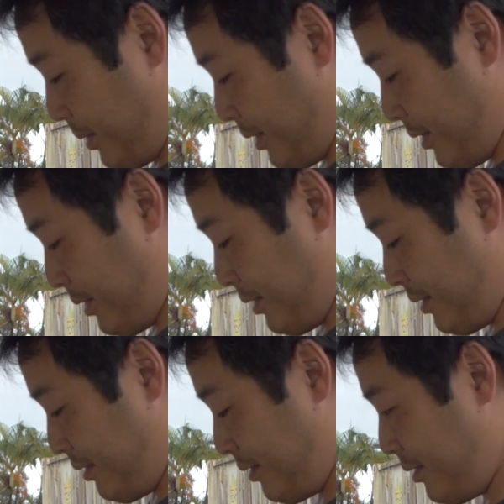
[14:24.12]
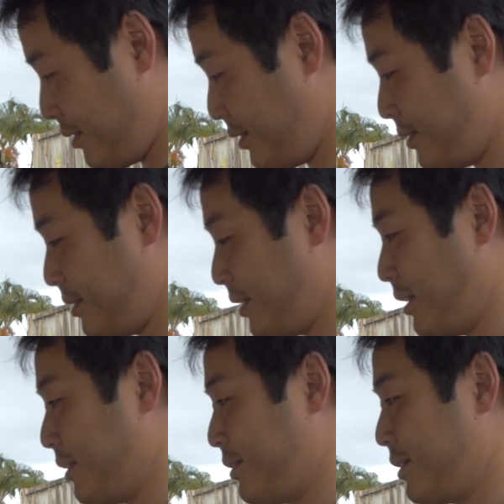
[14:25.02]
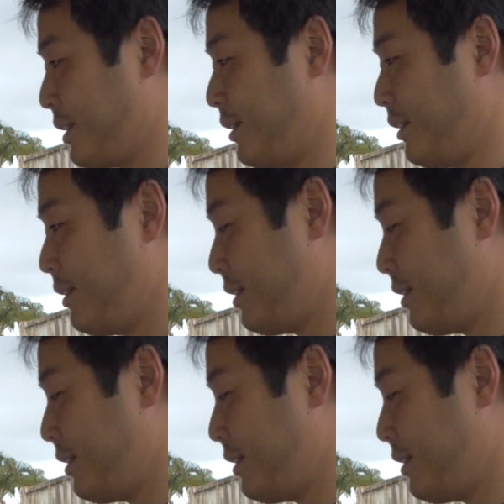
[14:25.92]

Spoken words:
get a little out of sight.